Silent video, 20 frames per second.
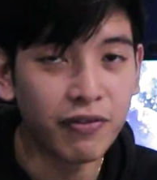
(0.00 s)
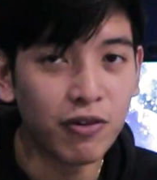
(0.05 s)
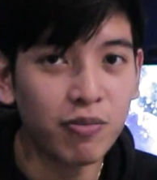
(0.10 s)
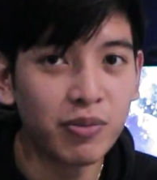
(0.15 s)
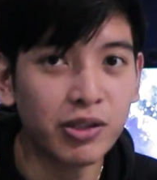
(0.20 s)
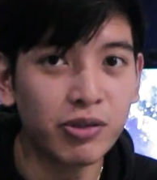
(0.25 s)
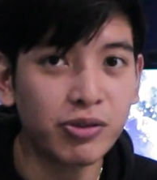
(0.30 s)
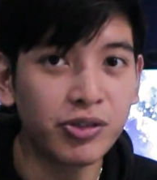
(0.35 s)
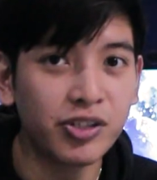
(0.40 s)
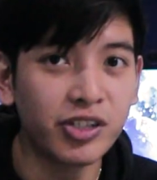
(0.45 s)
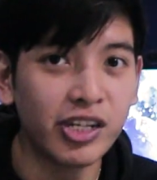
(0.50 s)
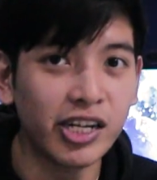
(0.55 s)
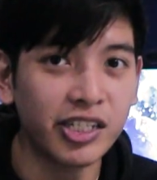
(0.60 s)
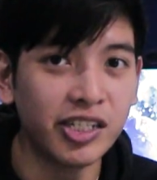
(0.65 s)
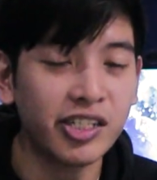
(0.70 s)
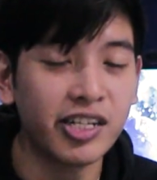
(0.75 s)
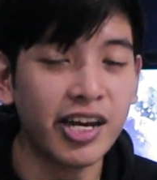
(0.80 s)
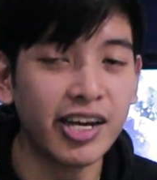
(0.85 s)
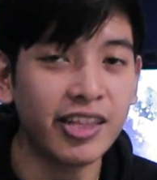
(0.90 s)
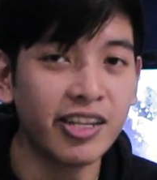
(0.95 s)
for me to stretch
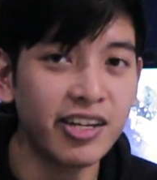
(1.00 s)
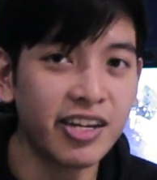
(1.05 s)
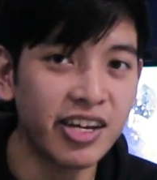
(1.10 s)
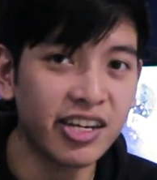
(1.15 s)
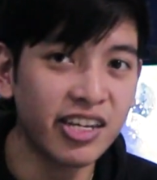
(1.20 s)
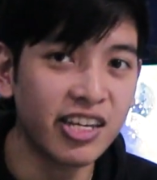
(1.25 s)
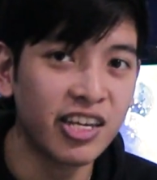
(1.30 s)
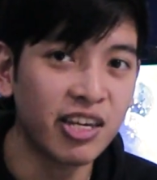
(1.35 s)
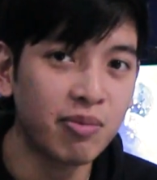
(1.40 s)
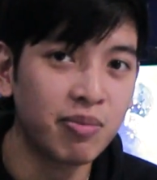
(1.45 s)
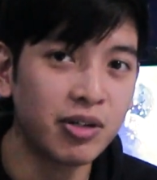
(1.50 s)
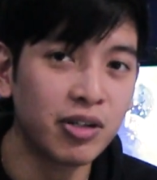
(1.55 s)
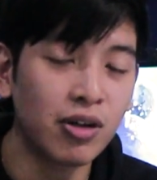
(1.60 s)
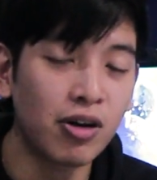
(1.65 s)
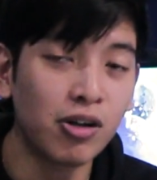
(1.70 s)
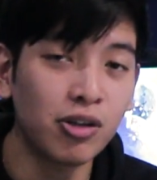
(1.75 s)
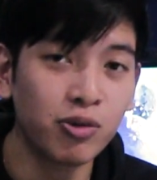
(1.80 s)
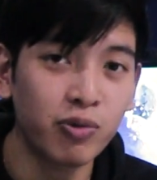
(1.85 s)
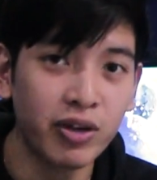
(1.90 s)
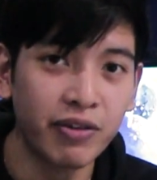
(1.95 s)
the Ethernet cable
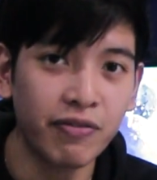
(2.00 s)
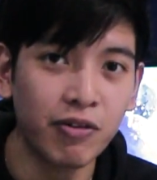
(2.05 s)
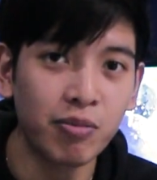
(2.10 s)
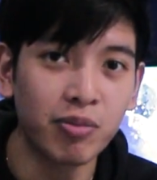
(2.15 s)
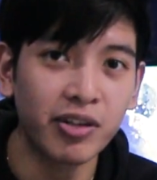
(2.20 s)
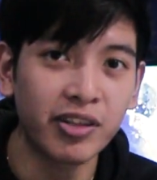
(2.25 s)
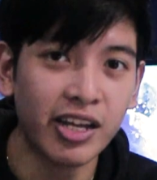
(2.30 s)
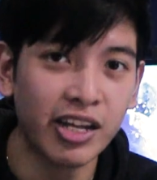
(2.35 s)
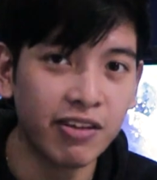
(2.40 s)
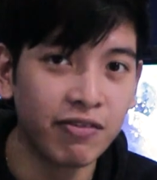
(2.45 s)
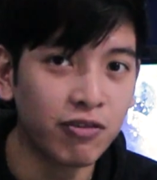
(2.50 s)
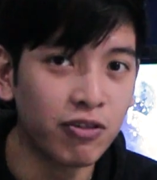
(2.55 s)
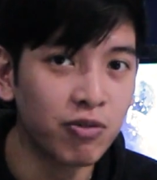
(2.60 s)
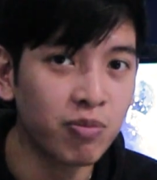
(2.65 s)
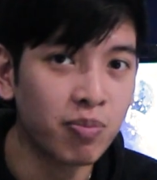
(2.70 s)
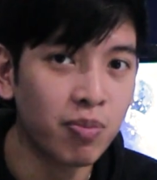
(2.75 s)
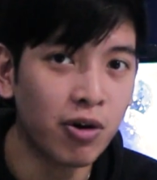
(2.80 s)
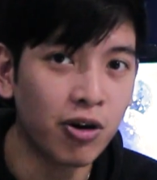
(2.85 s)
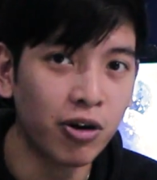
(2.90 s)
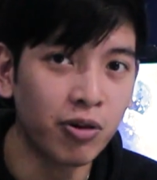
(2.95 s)
all the way from the telephone
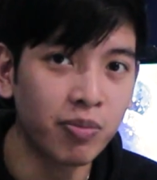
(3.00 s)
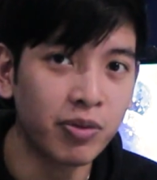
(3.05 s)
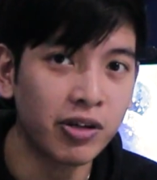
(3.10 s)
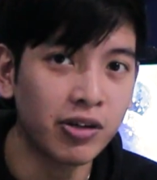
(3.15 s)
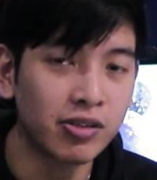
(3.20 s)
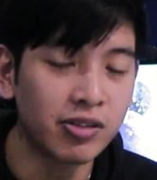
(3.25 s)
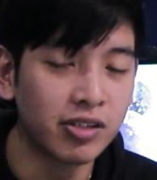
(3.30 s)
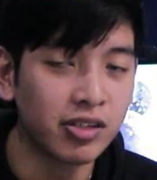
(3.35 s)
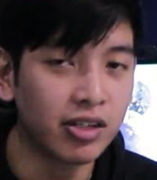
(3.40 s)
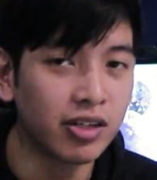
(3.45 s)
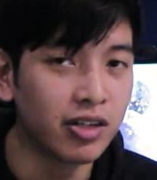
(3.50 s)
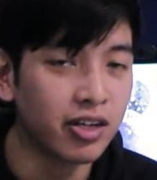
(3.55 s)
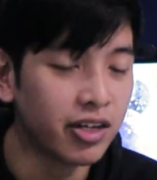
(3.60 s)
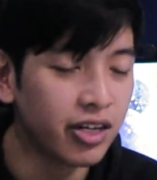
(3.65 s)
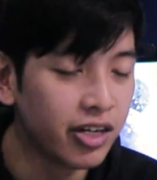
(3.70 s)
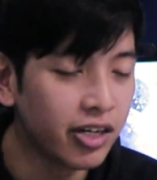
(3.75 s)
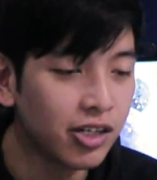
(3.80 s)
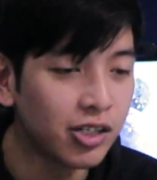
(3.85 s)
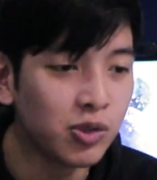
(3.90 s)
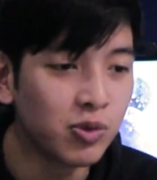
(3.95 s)
port because the
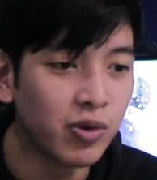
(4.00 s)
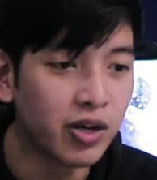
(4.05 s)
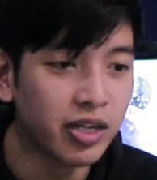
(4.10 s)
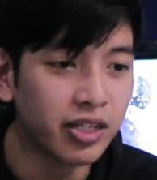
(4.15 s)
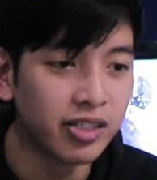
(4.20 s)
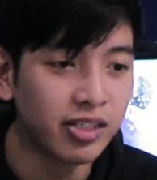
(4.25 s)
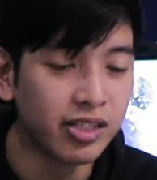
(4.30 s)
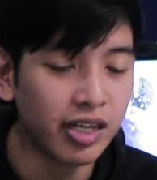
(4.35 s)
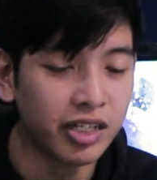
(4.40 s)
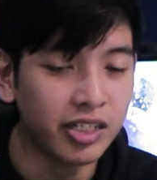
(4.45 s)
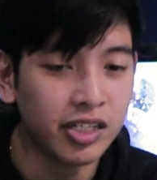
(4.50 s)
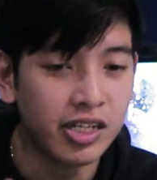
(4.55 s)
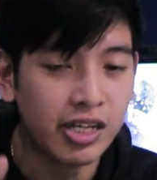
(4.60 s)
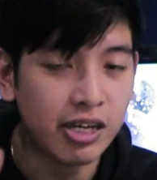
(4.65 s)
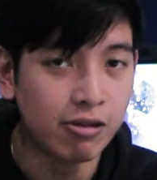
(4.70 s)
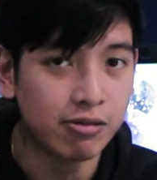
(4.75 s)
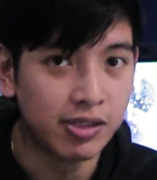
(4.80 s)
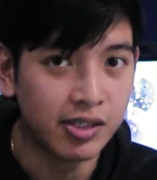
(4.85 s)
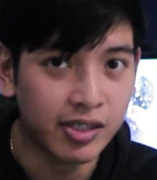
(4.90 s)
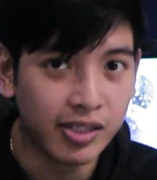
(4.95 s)
nearest one is actually
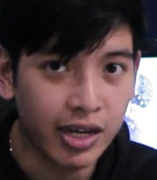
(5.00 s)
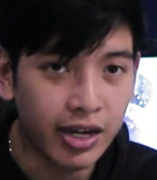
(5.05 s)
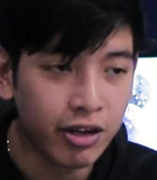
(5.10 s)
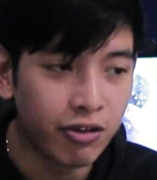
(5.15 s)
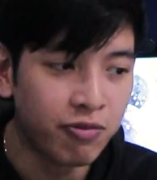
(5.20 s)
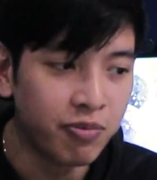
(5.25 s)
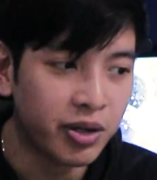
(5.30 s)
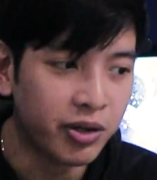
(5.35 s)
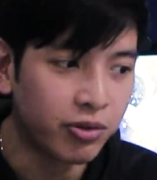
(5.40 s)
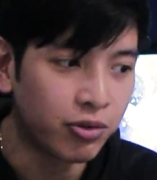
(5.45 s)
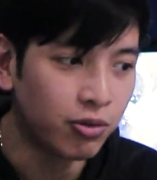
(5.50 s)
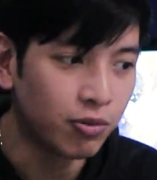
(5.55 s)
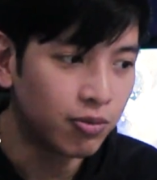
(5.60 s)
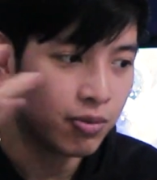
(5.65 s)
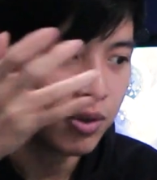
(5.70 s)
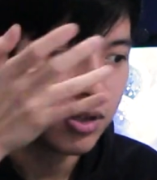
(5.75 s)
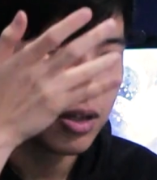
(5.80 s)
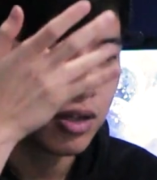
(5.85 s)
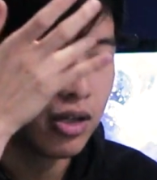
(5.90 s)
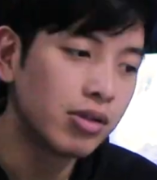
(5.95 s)
outside of my room.
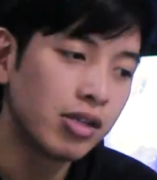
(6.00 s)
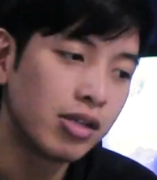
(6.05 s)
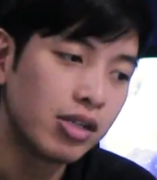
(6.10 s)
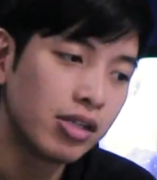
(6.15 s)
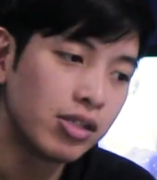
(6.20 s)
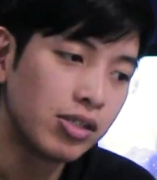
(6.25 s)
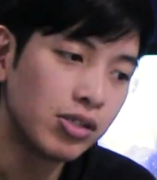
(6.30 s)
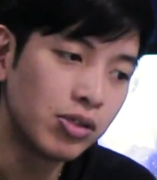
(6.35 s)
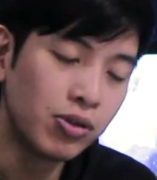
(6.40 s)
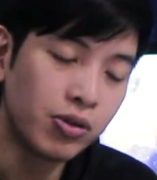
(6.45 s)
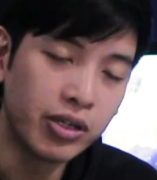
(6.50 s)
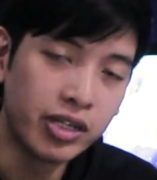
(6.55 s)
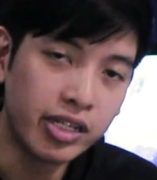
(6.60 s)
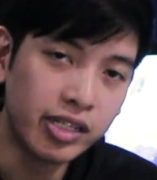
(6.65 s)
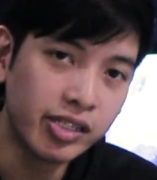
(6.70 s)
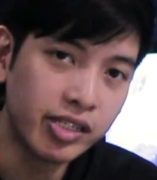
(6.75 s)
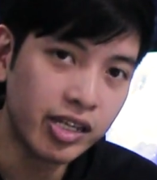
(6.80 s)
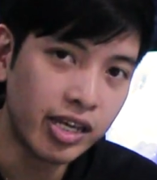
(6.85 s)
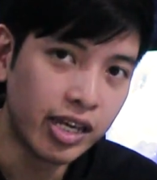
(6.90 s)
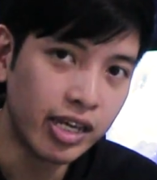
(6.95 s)
So in
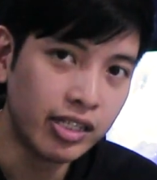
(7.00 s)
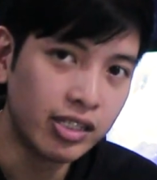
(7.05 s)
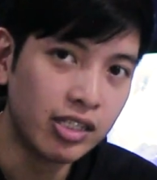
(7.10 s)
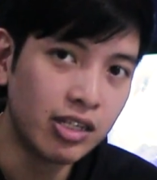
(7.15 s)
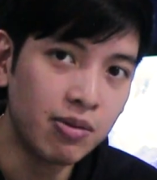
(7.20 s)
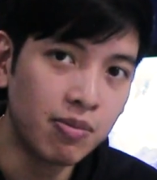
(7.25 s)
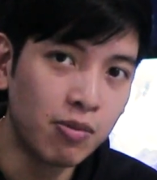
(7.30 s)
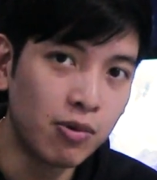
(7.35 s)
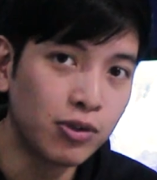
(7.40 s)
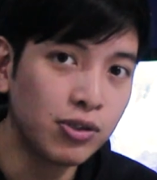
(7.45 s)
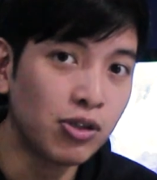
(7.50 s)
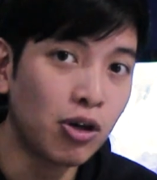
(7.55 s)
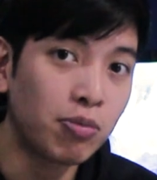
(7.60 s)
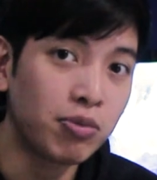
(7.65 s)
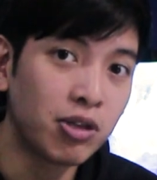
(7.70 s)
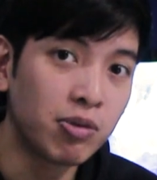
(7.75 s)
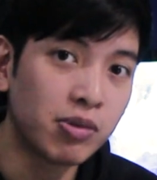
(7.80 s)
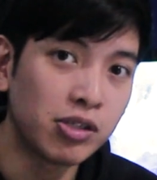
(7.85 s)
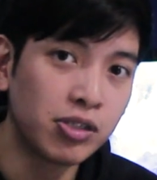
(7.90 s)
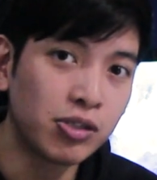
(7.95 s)
this case, the most
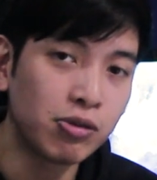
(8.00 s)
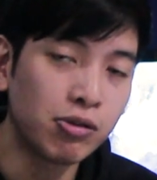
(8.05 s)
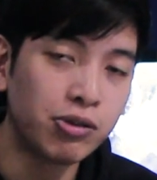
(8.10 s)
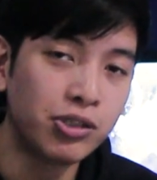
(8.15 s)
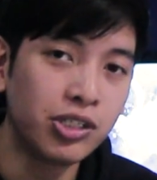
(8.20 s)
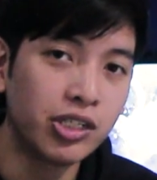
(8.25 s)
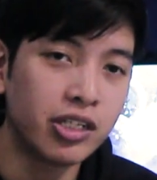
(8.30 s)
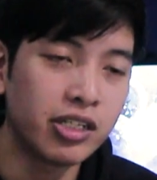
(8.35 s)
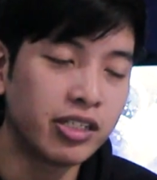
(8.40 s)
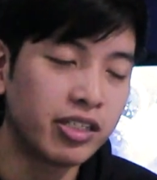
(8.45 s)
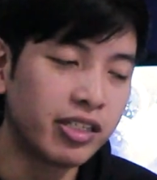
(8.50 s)
optimal solution